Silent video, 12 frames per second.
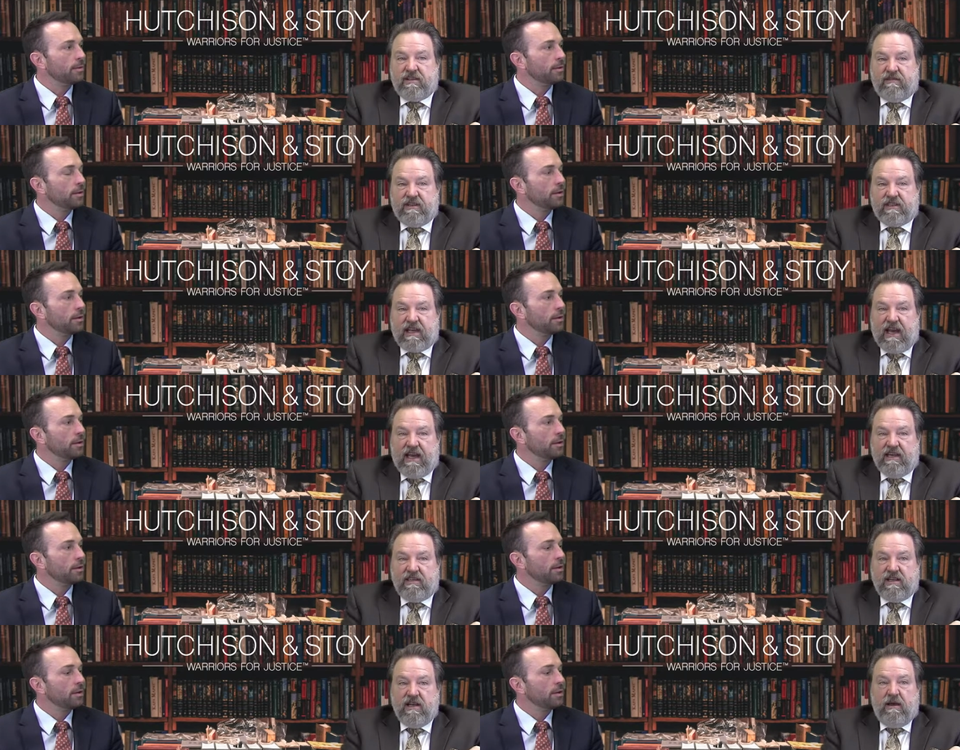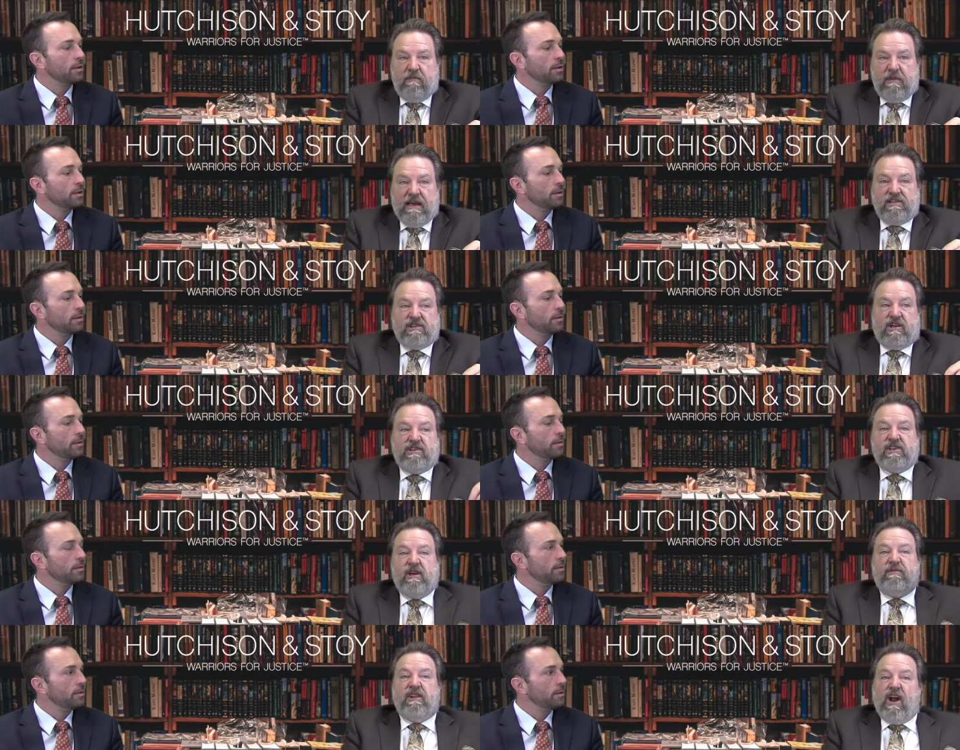Speaker 1: of this case based on
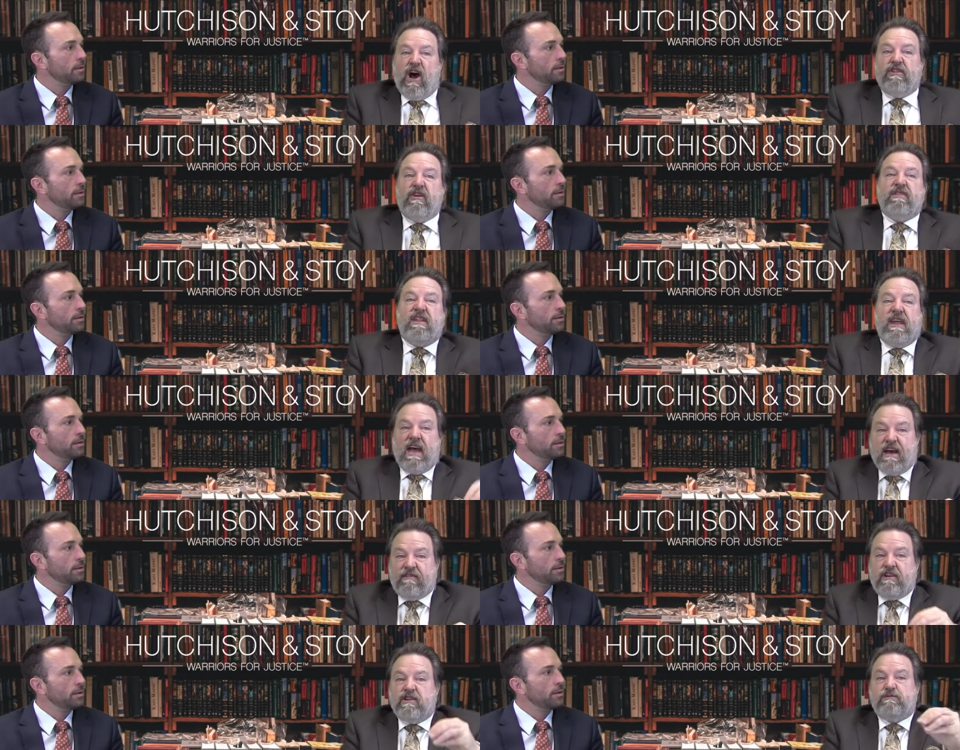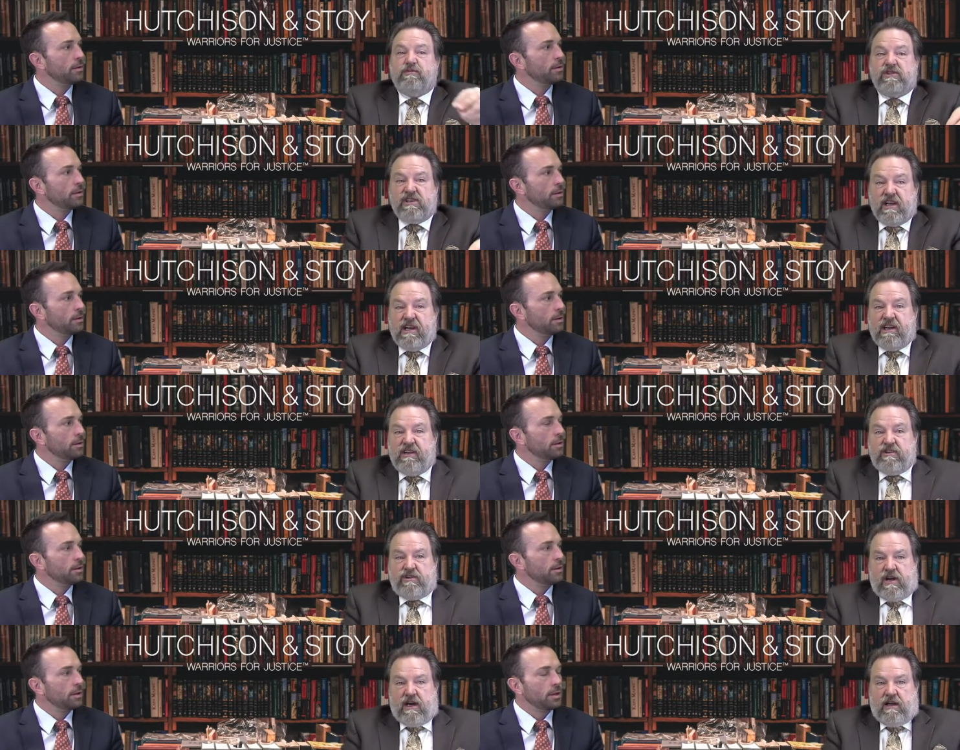something other than the evidence presented in the
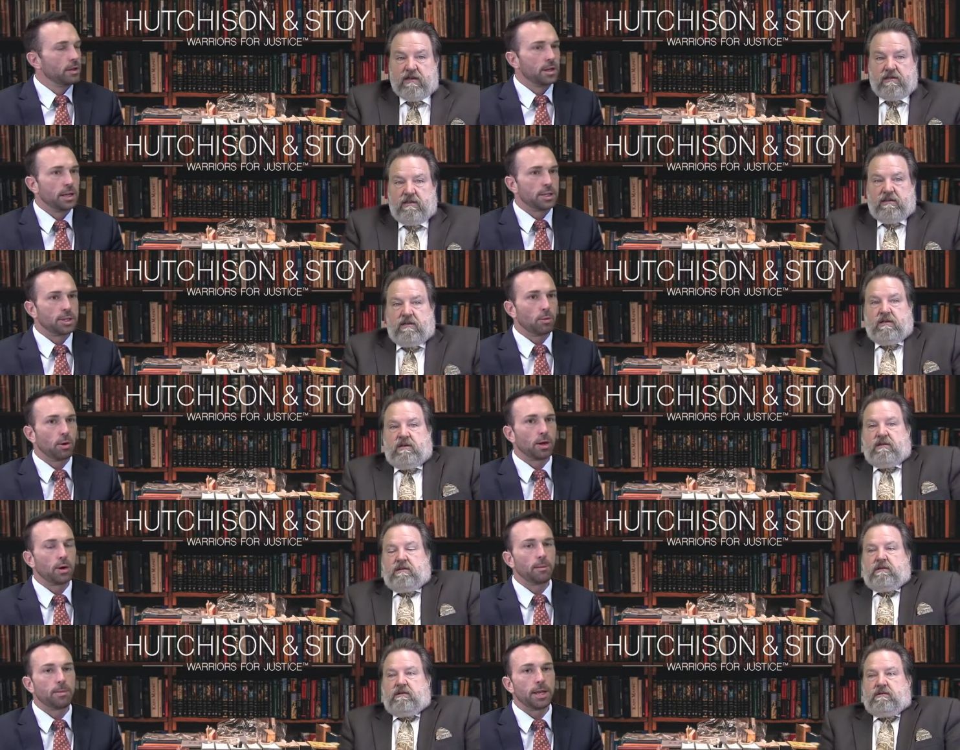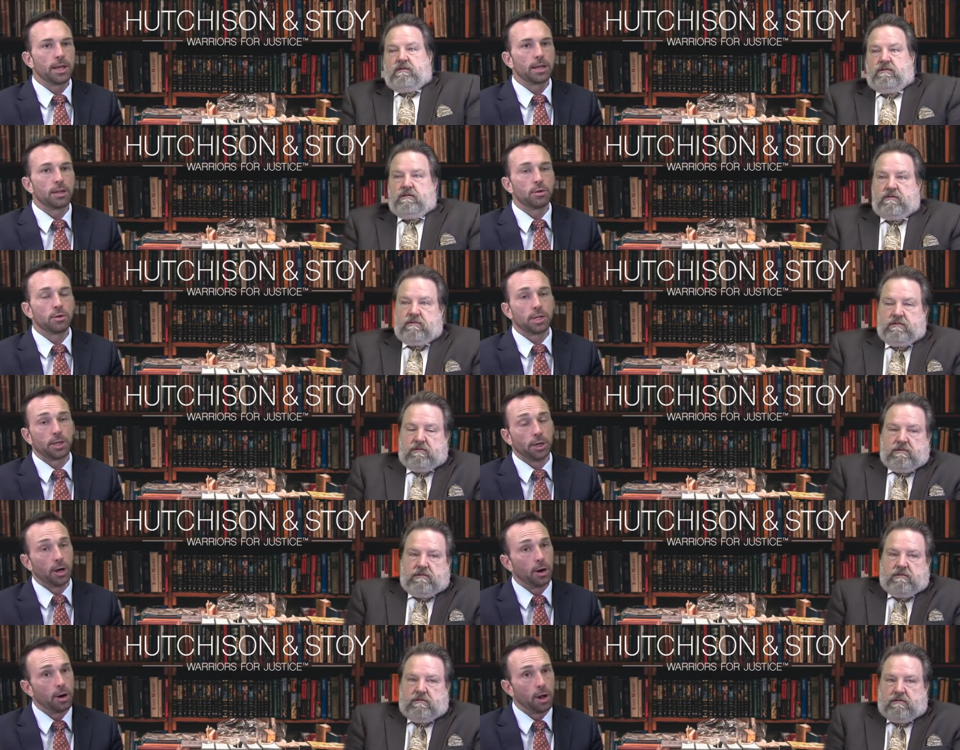trial.
Speaker 2: And so we're going to be using
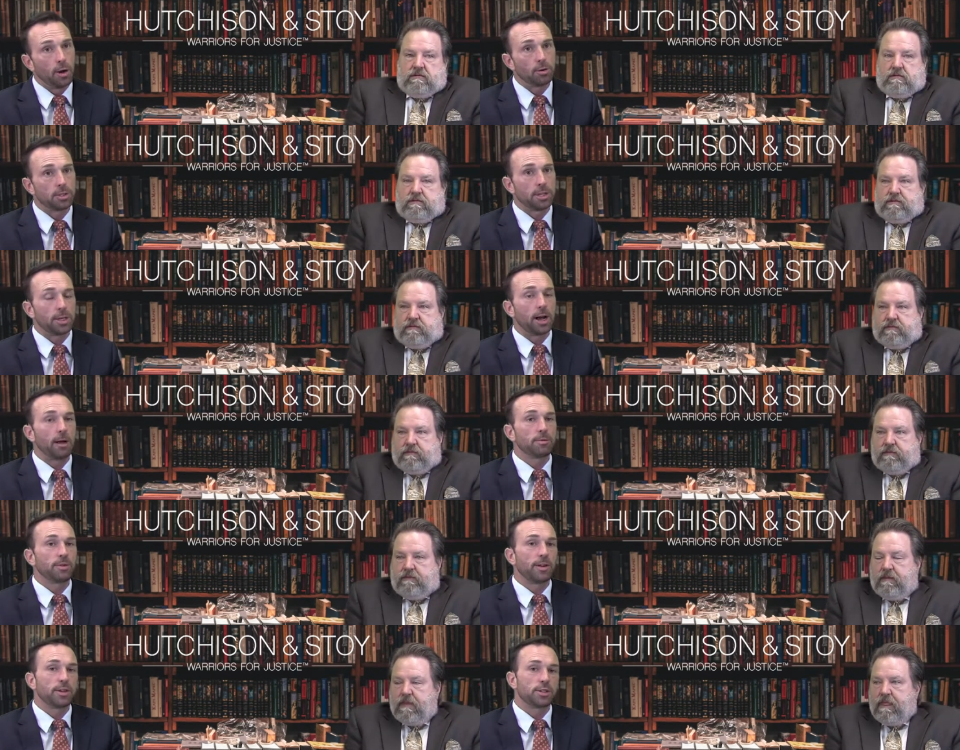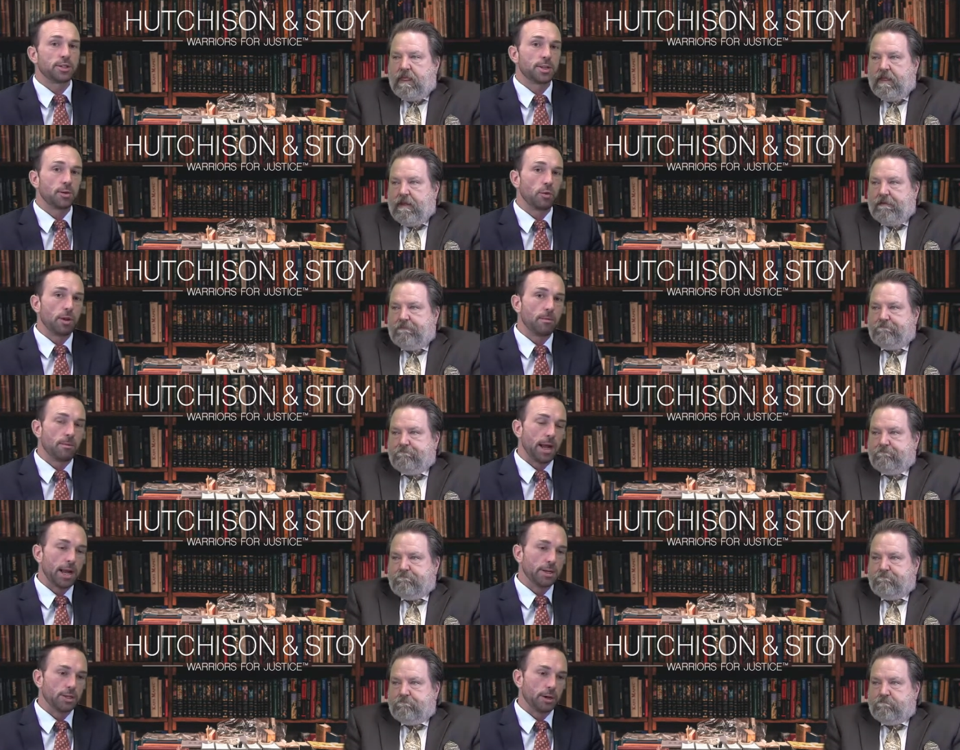your notes and the observations that we
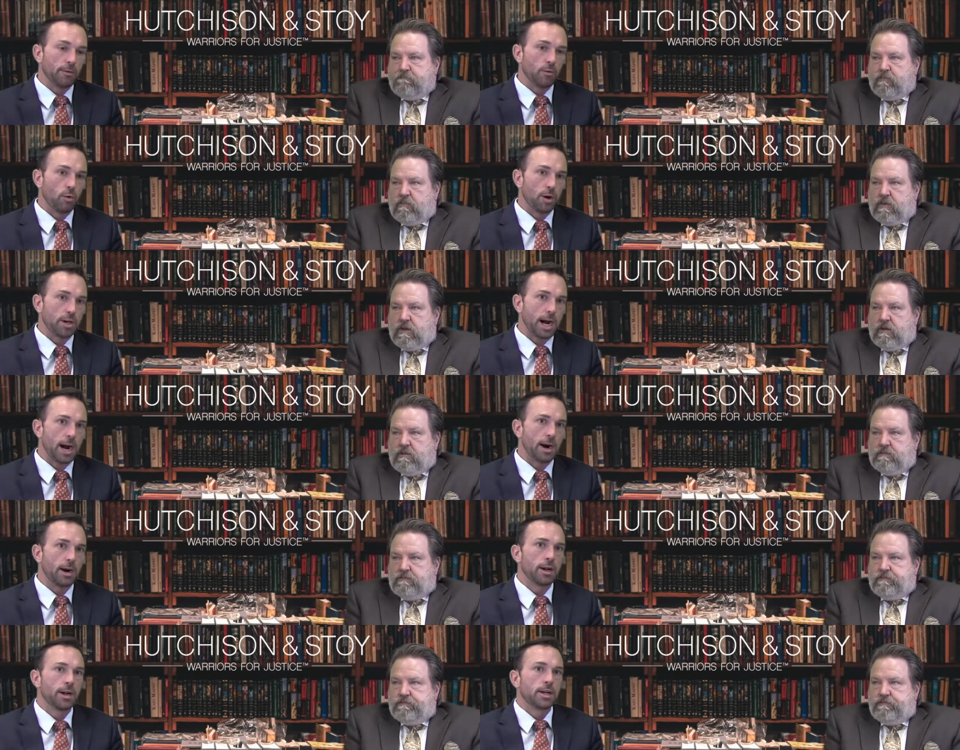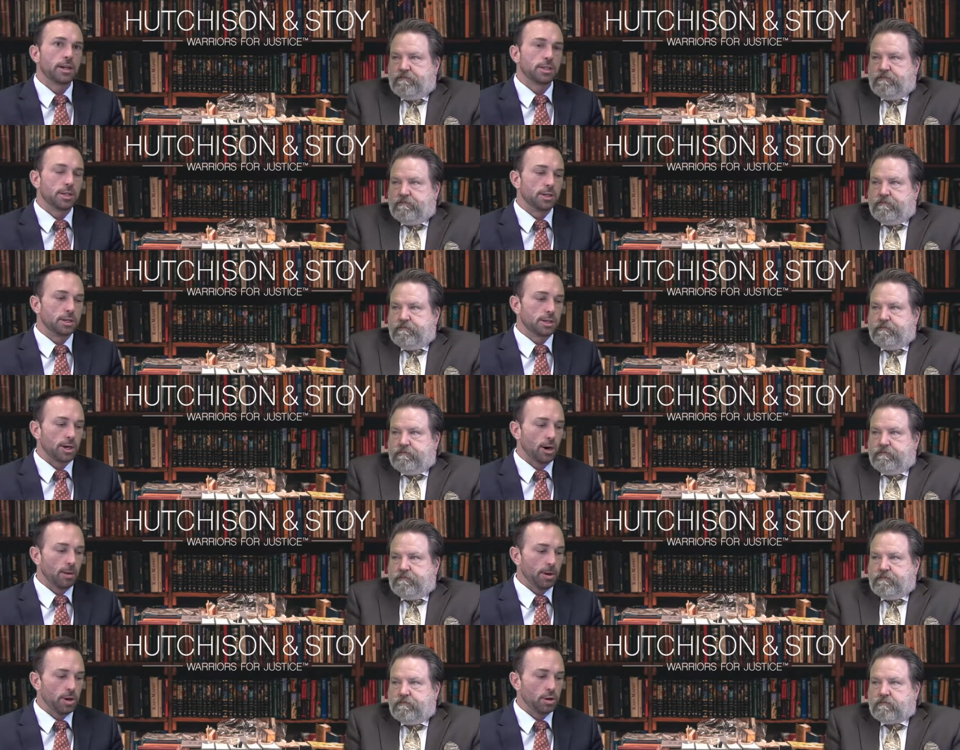made during voir dire to
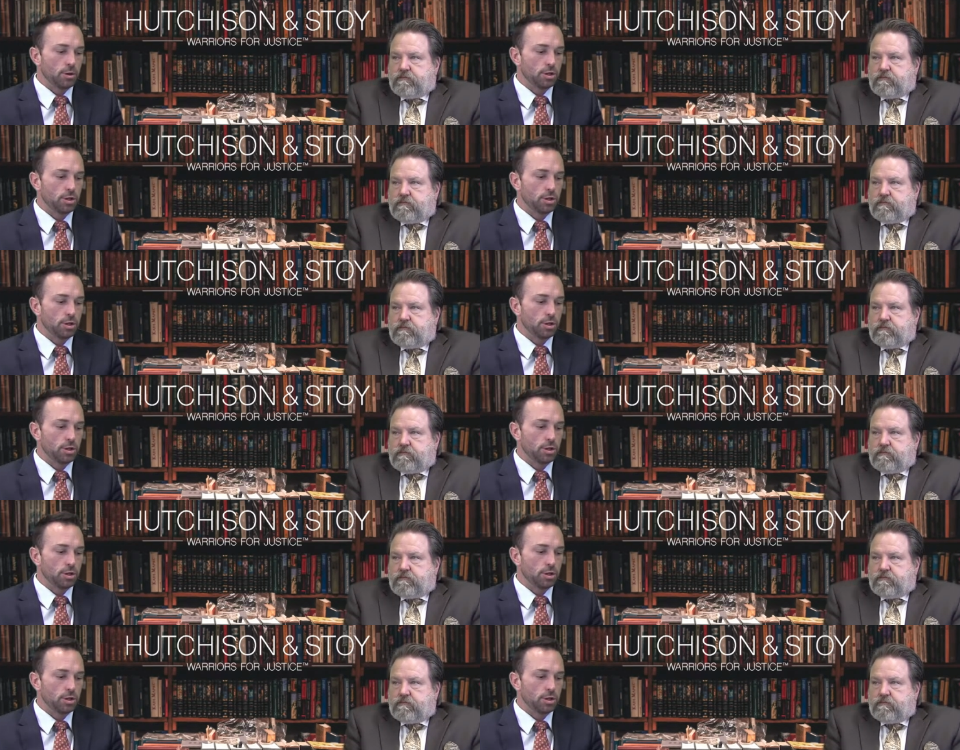determine who